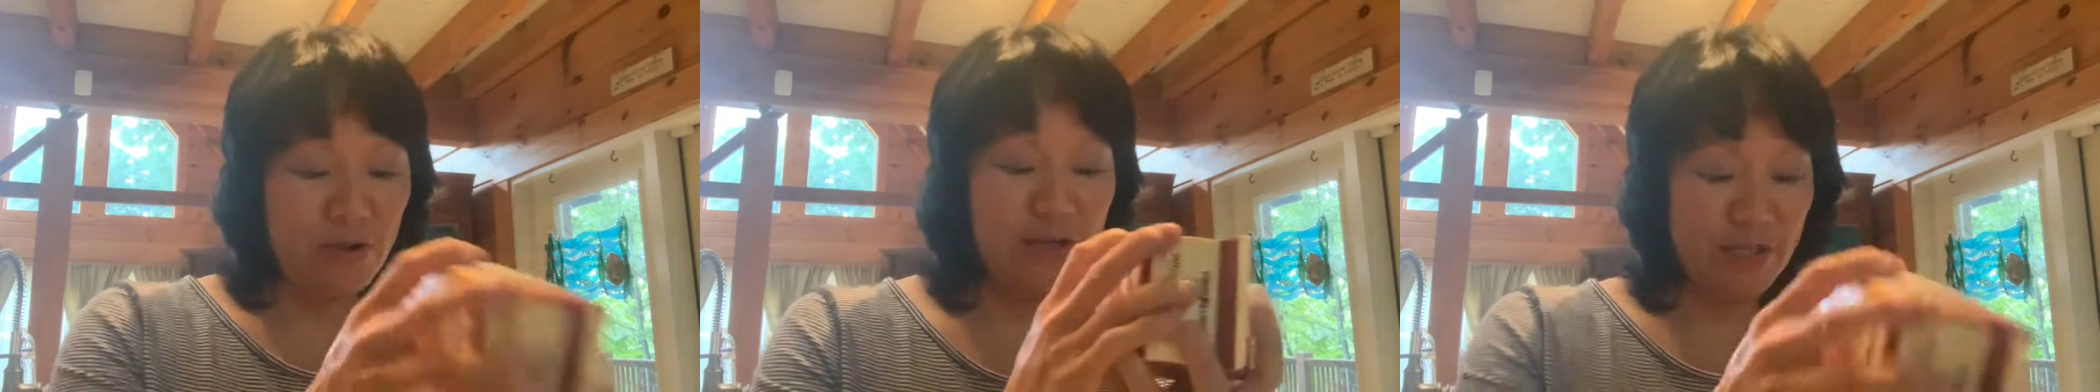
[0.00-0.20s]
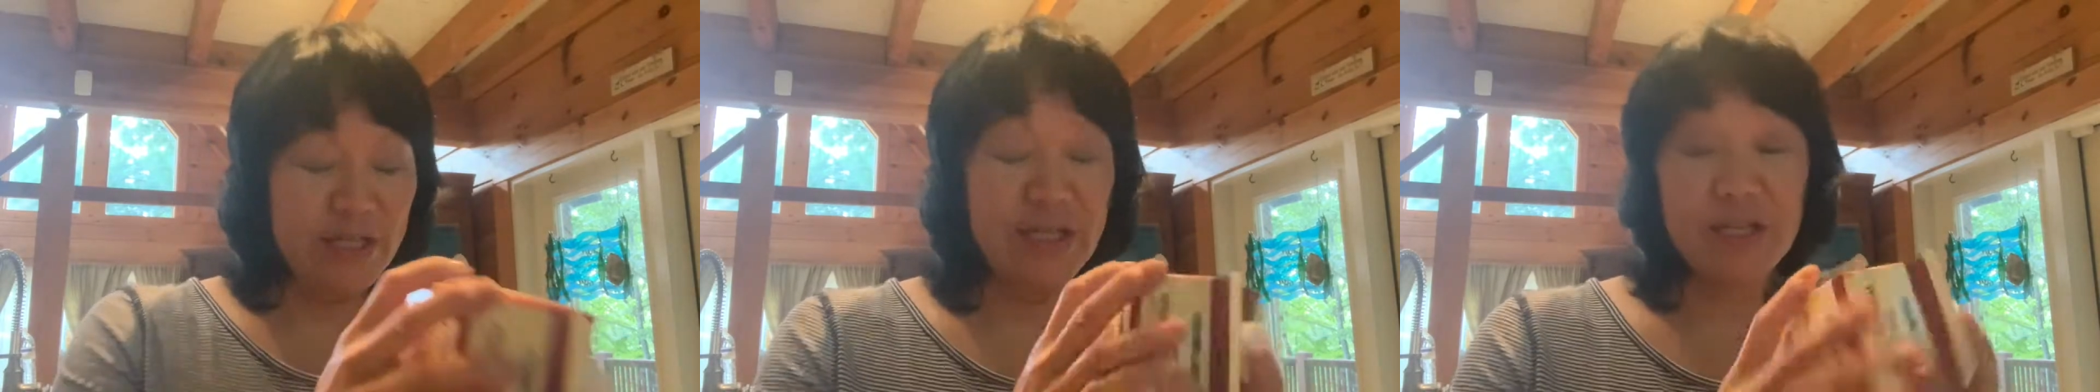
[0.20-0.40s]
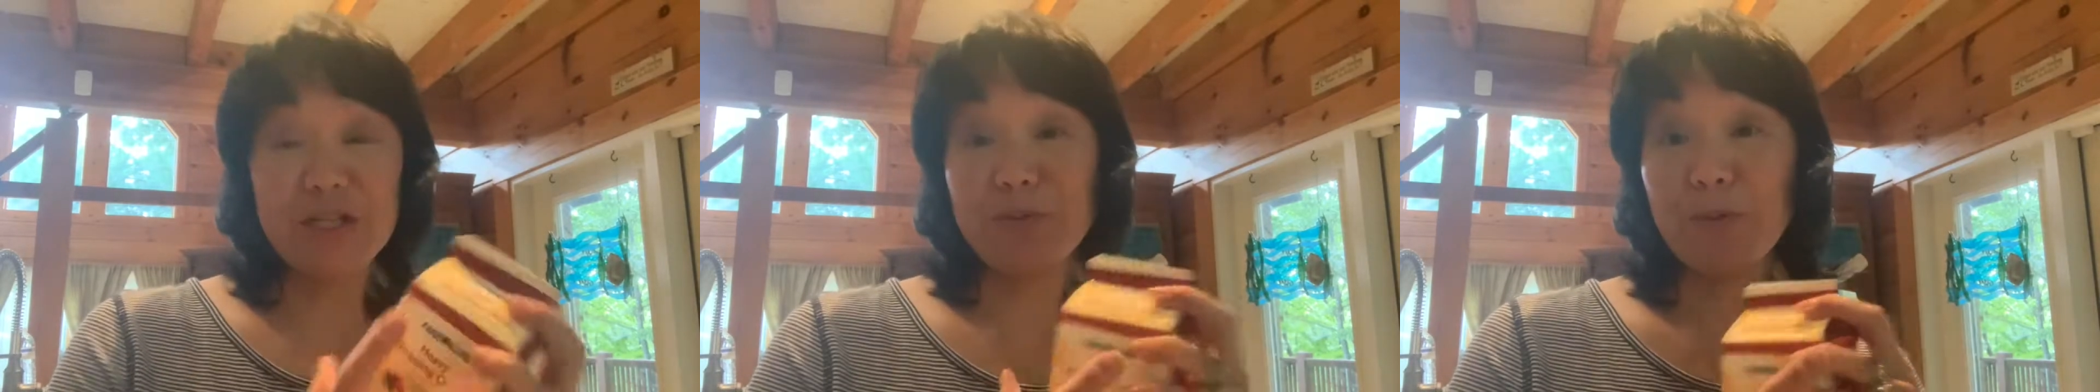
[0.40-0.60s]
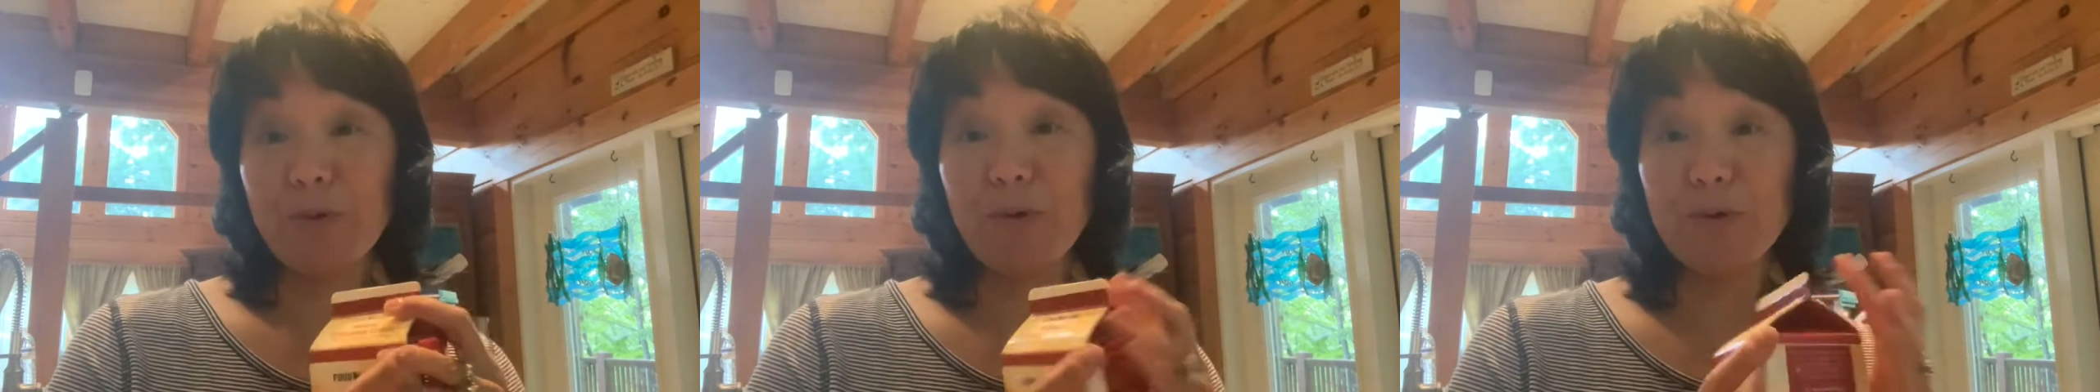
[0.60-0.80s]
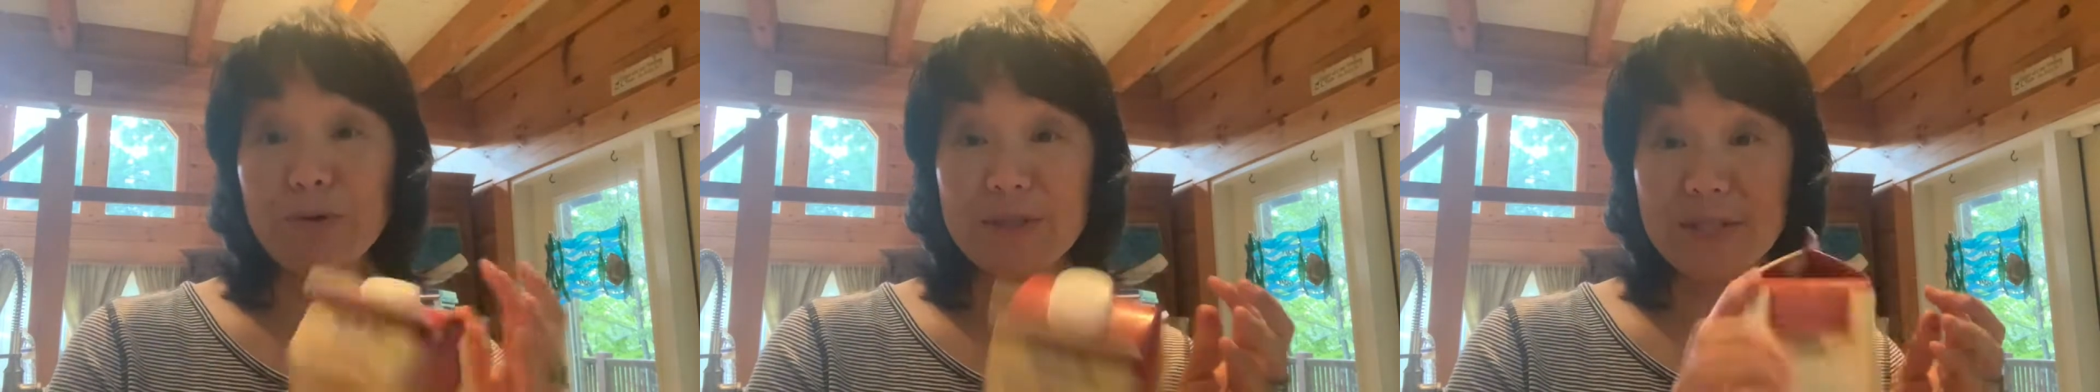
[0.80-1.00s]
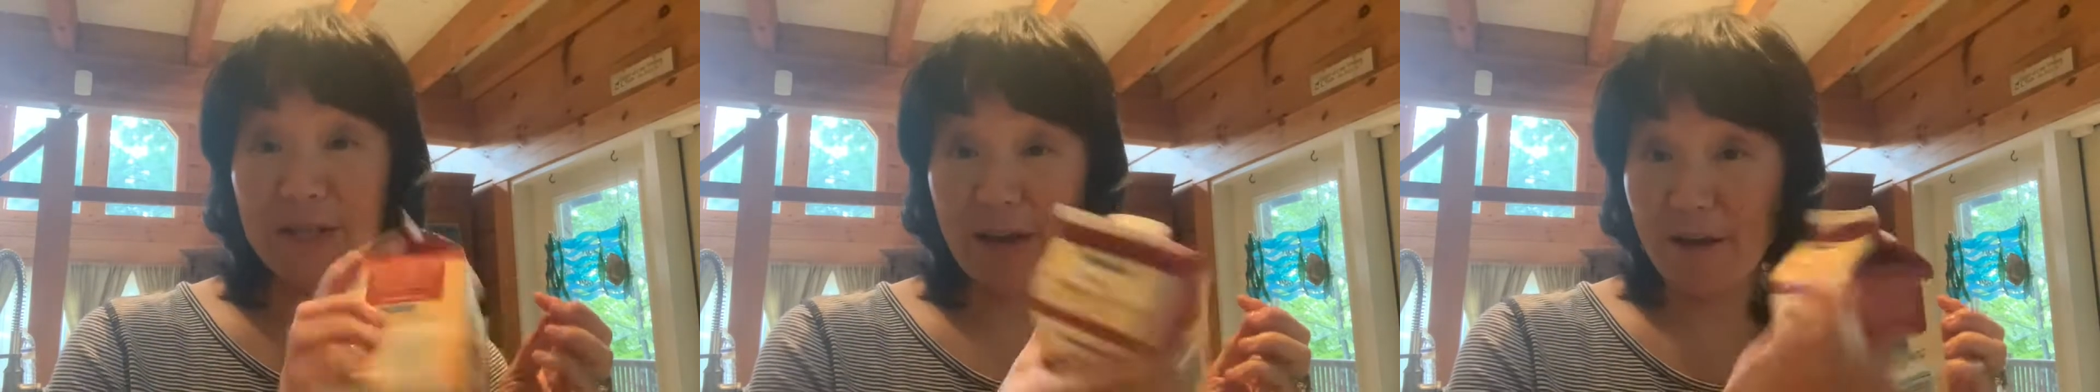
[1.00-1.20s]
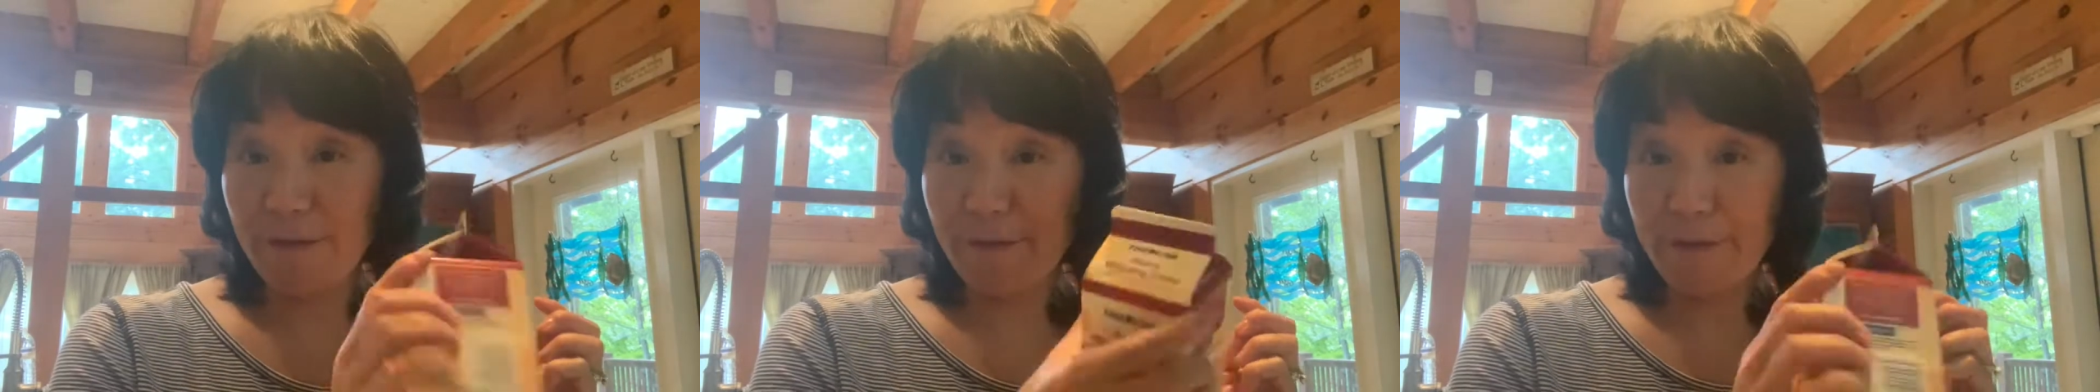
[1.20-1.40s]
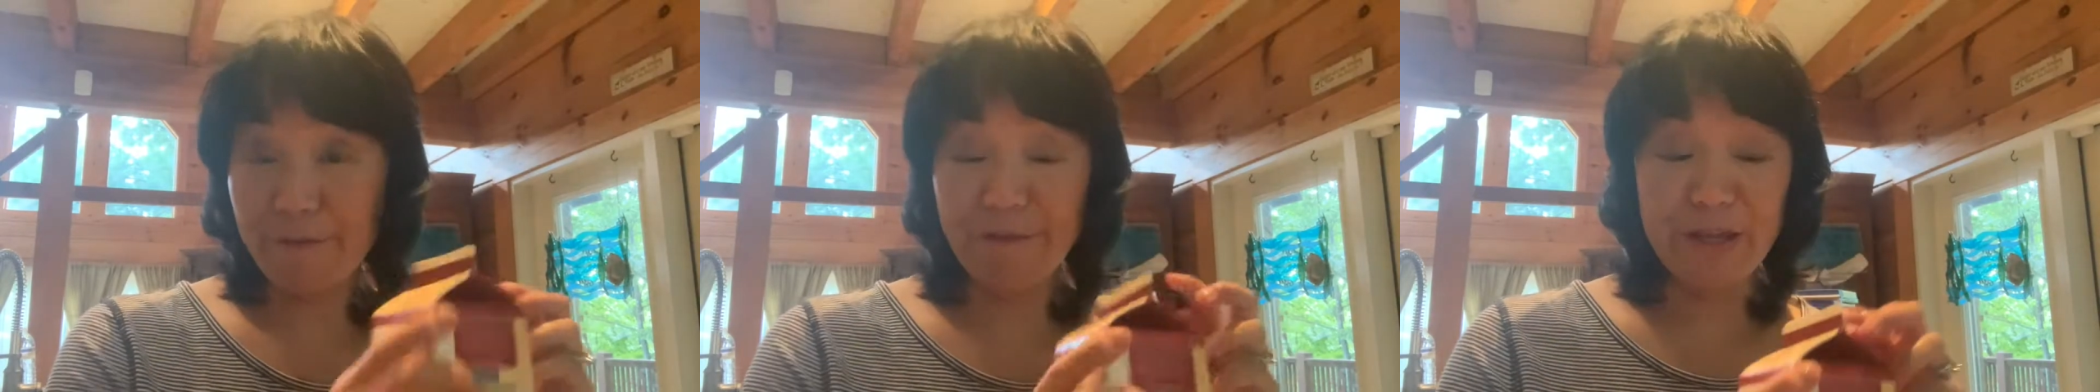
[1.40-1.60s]
teaspoons
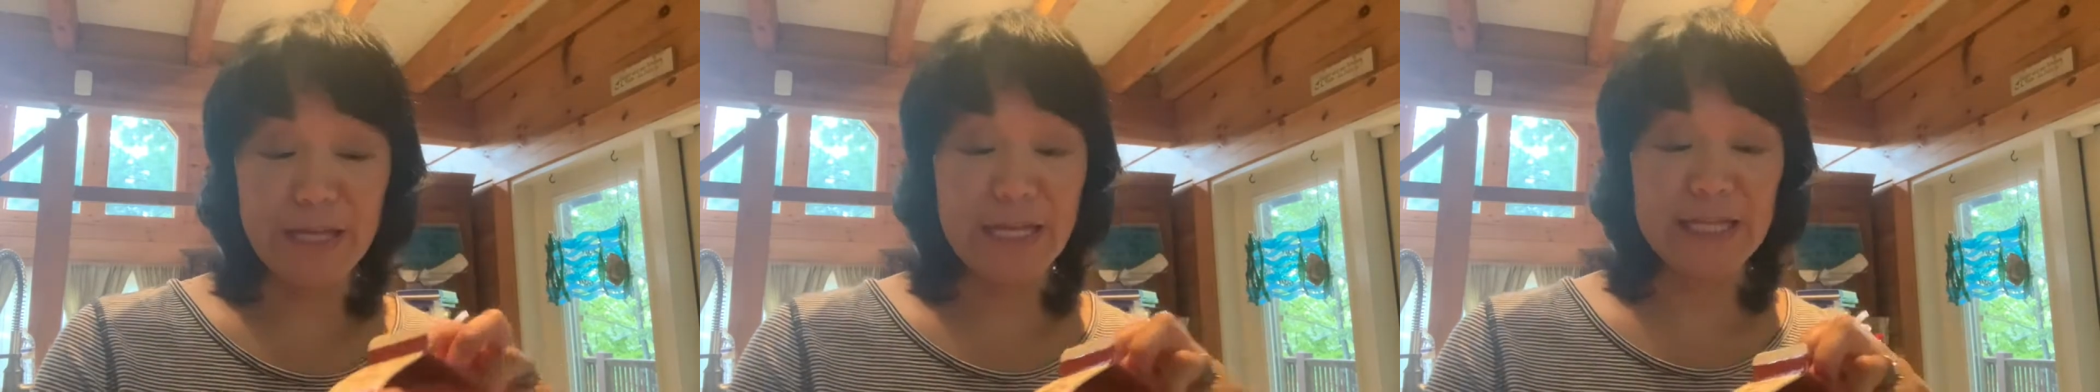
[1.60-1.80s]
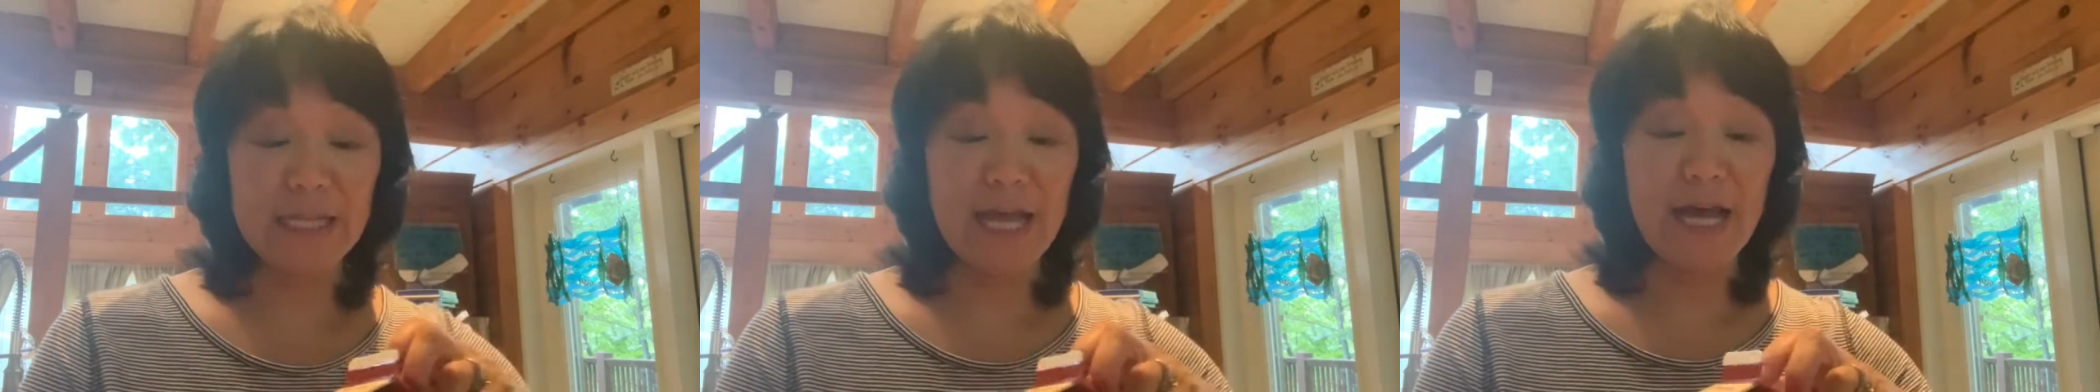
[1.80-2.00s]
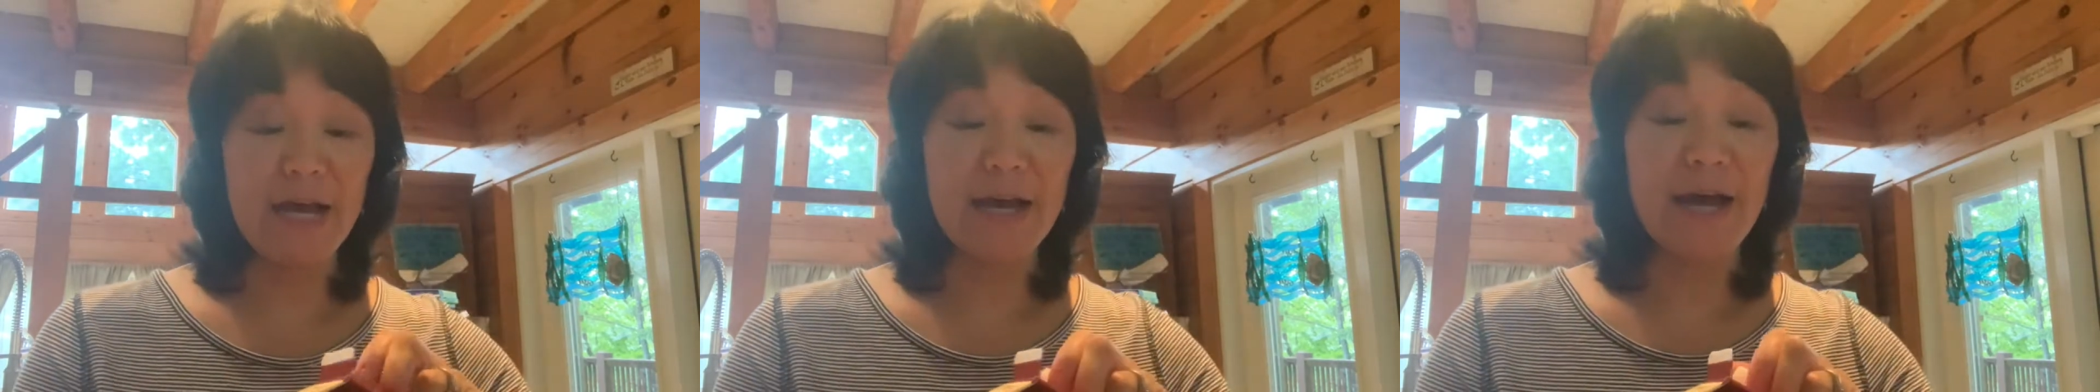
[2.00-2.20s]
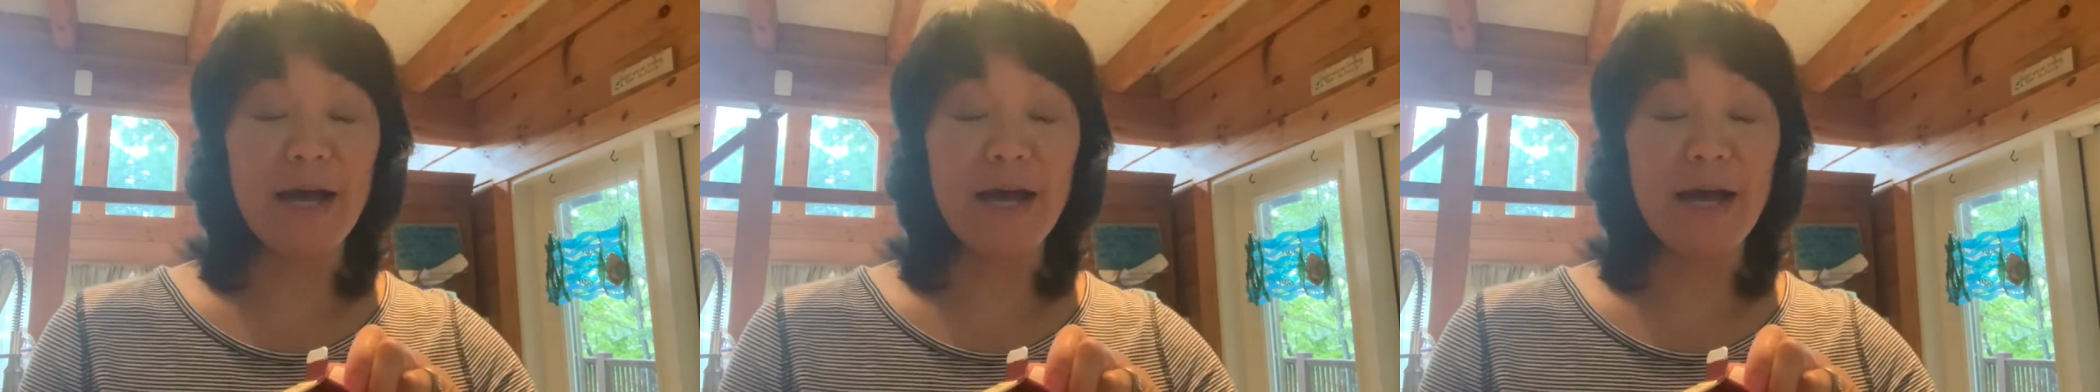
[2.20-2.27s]
of vanilla.